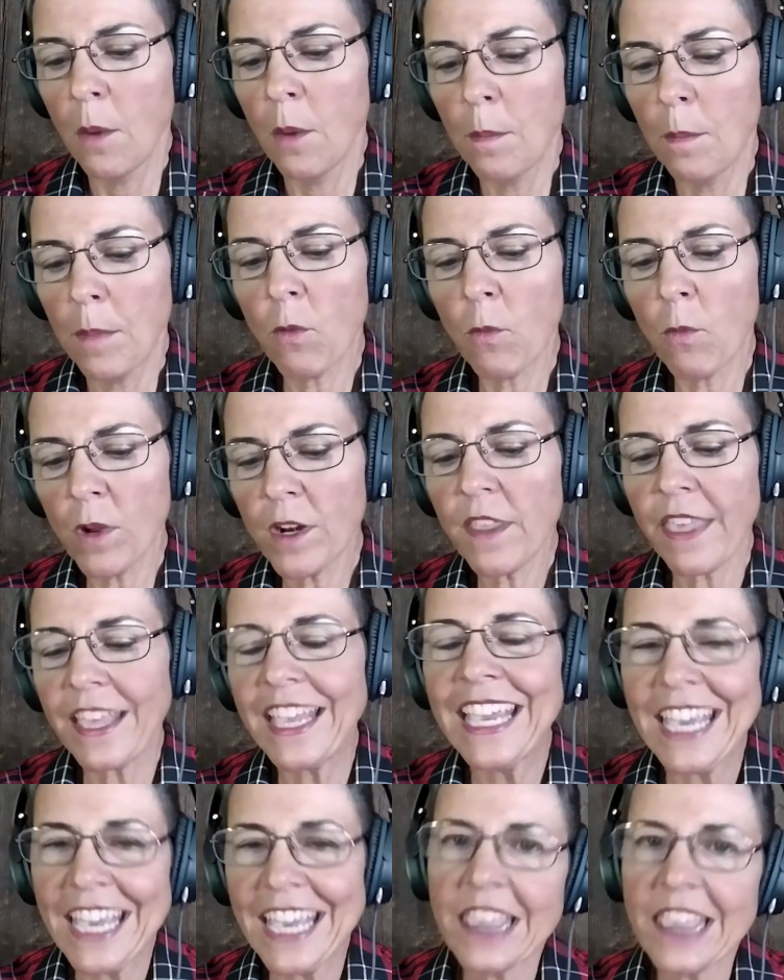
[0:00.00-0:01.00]
But one of the
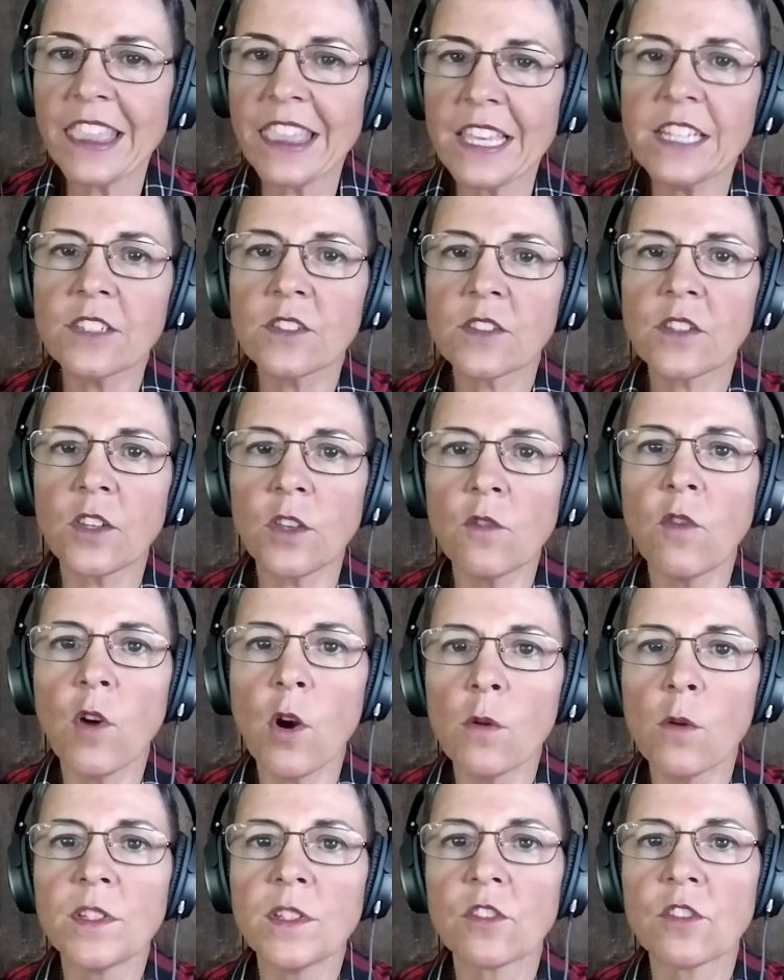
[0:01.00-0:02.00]
key things that you've
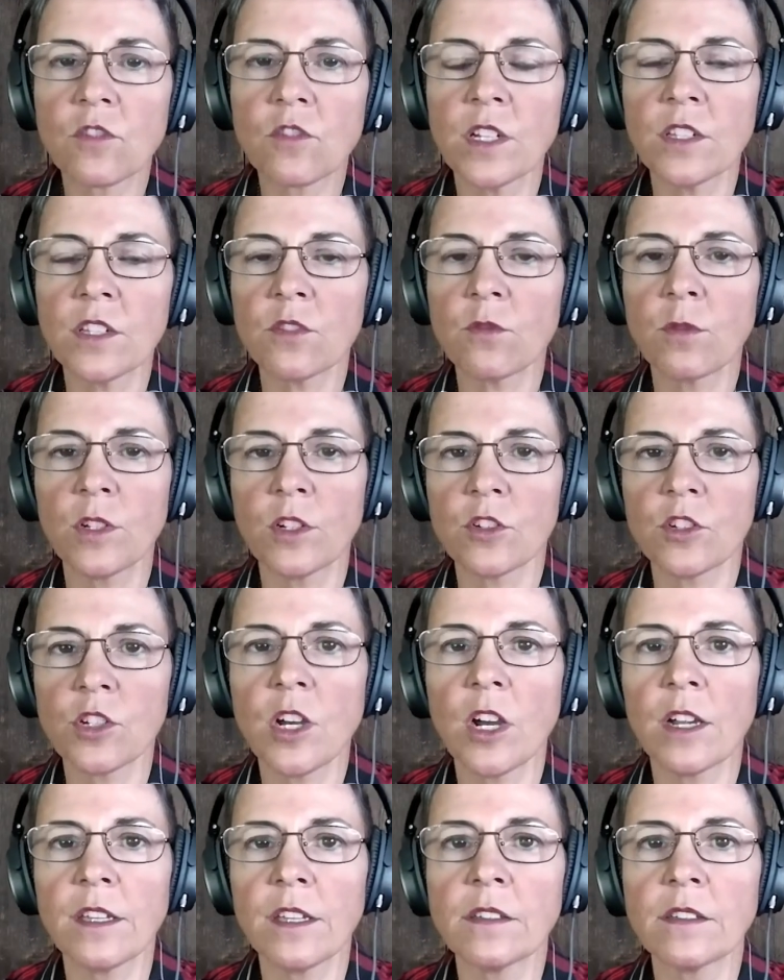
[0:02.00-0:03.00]
always stressed when you're
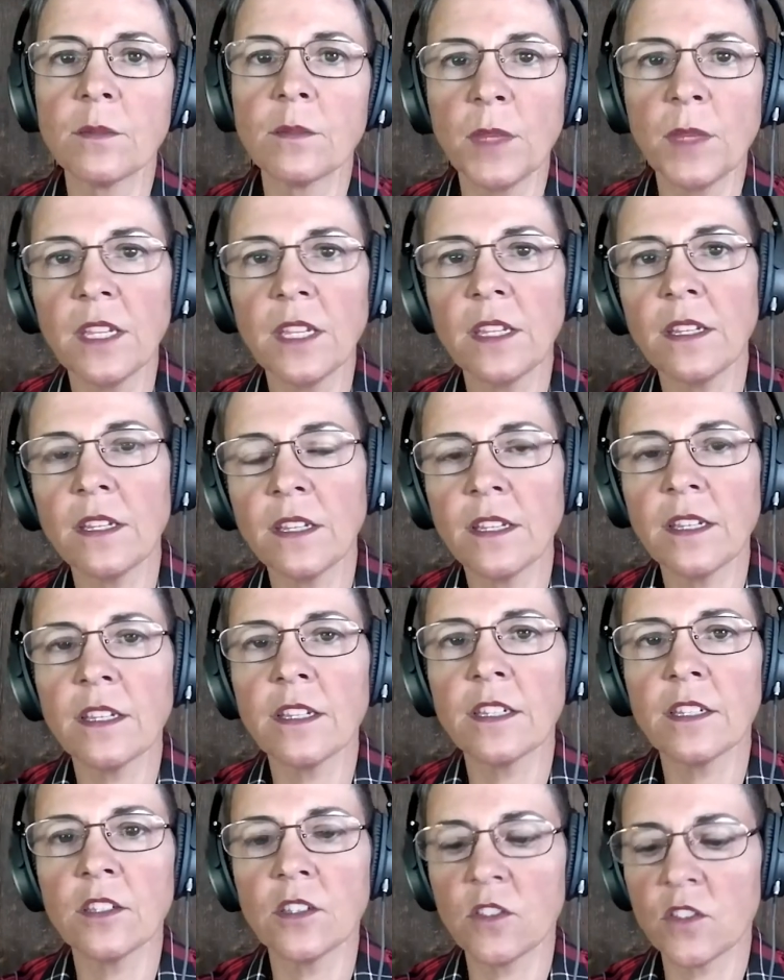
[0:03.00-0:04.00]
talking to me
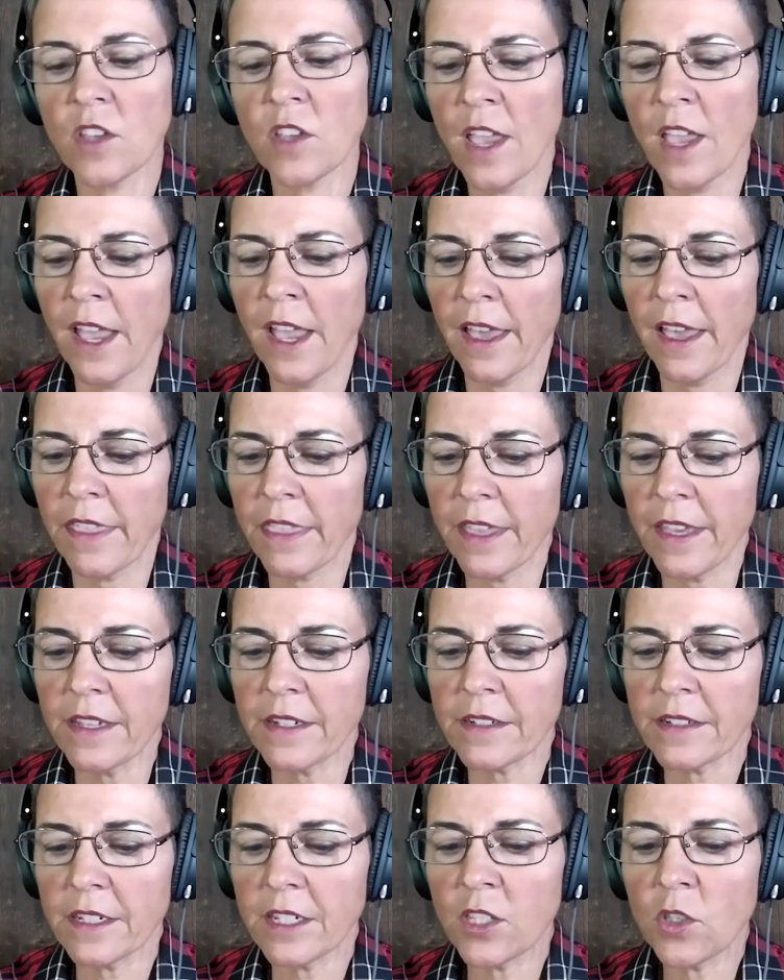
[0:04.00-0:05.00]
is that
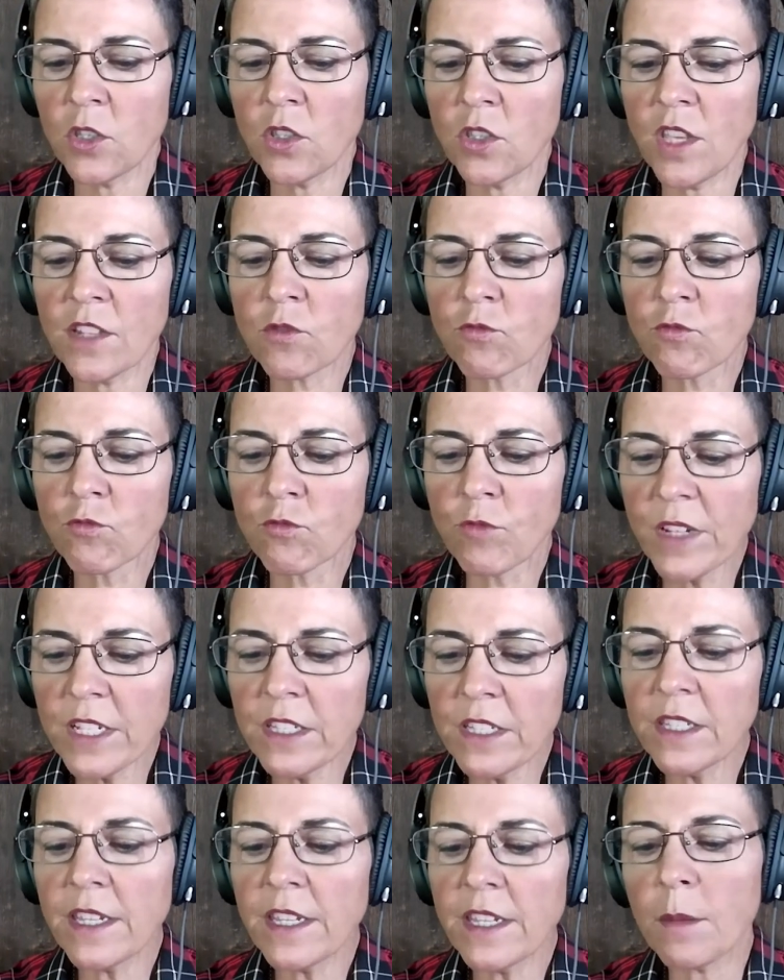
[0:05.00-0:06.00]
it's
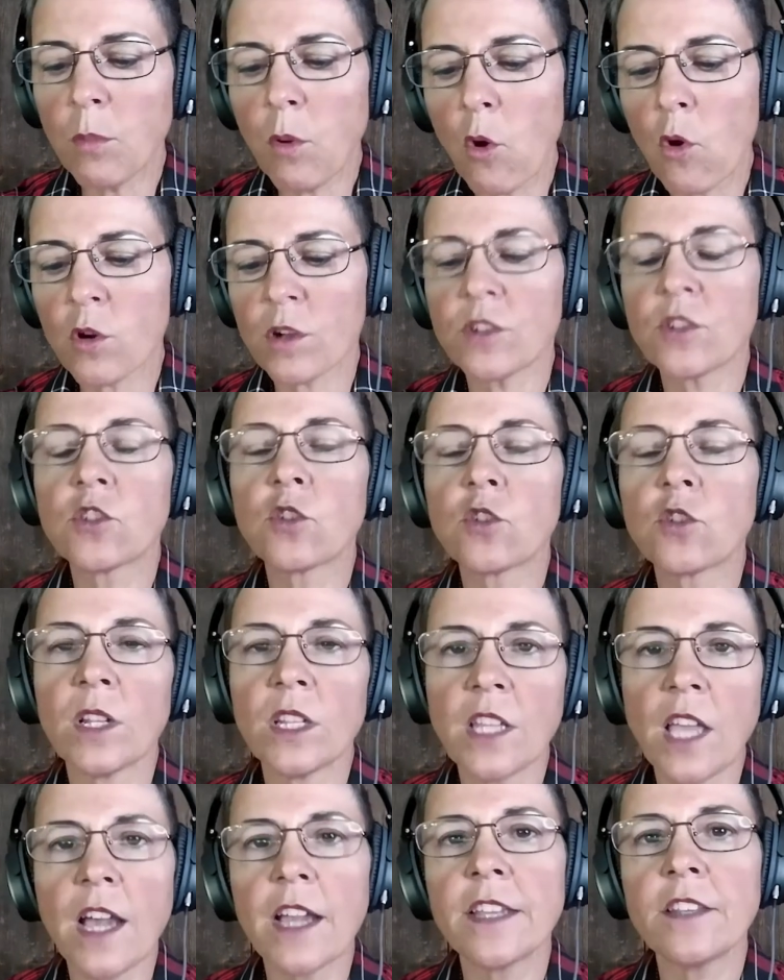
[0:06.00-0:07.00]
really important to
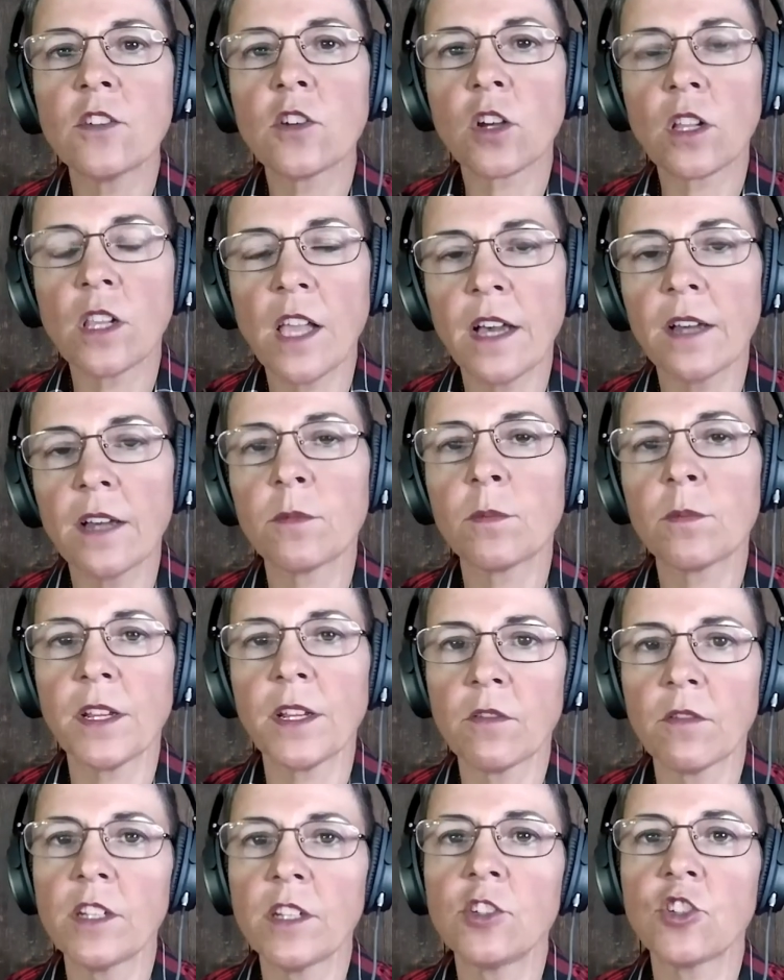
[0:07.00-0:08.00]
align your cloud
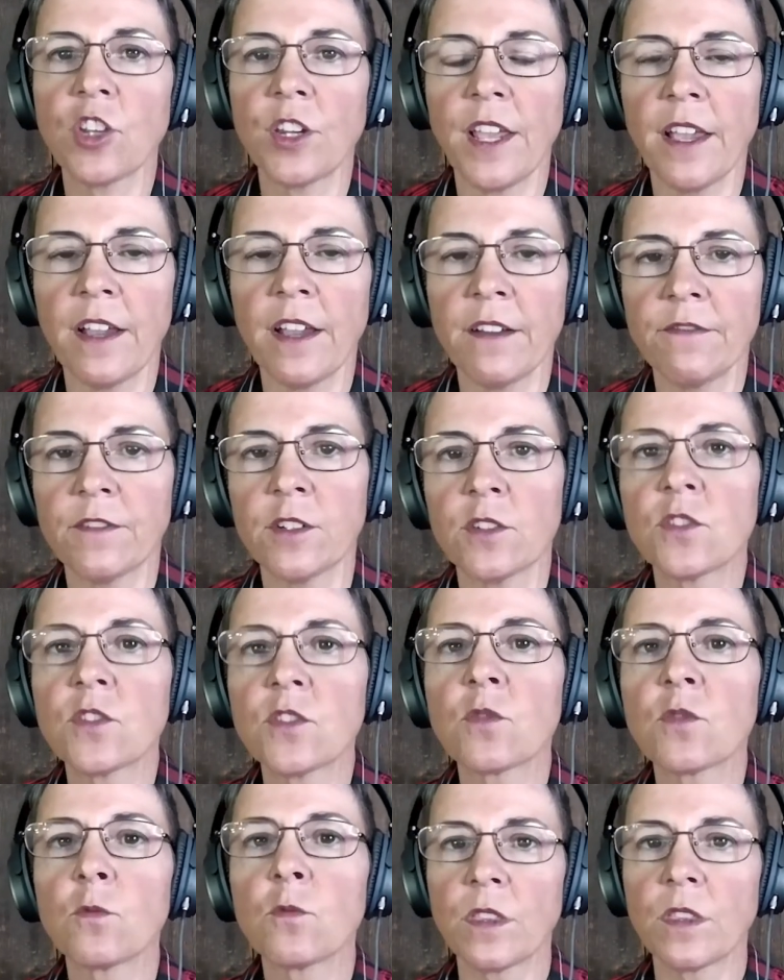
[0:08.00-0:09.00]
migration efforts
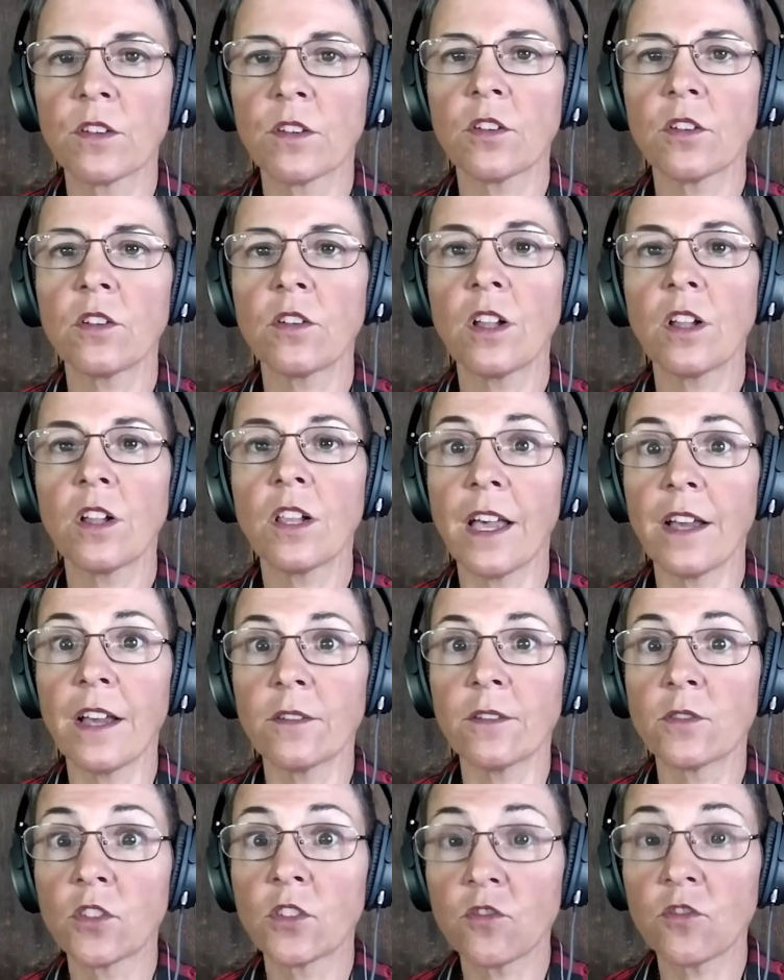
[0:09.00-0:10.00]
with your cloud
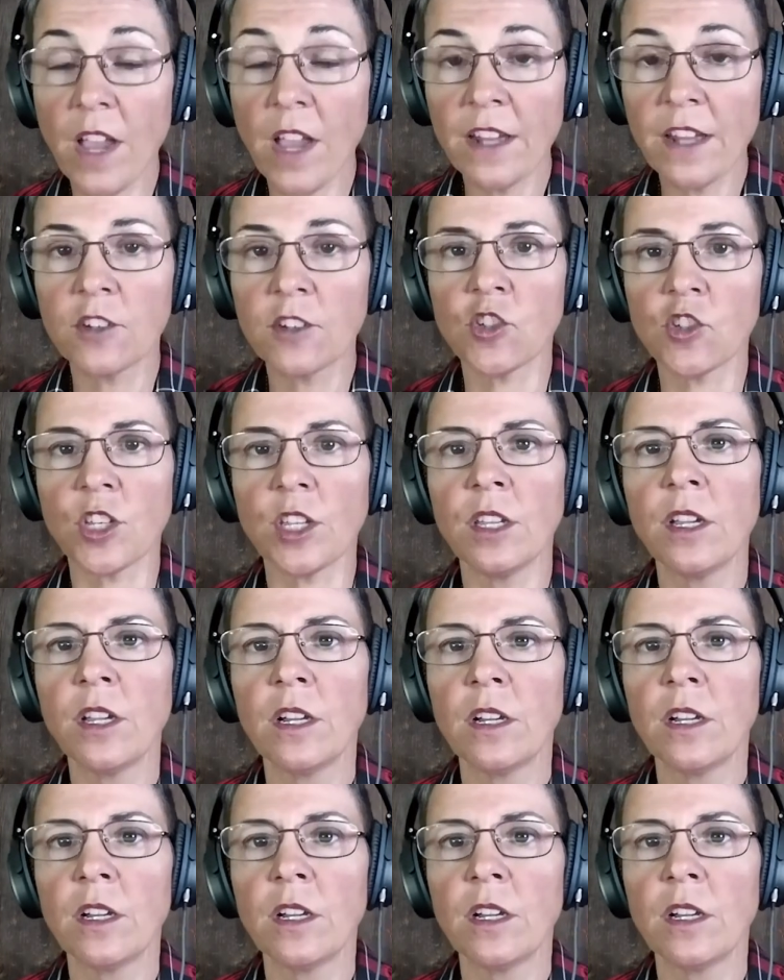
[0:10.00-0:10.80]
strategy.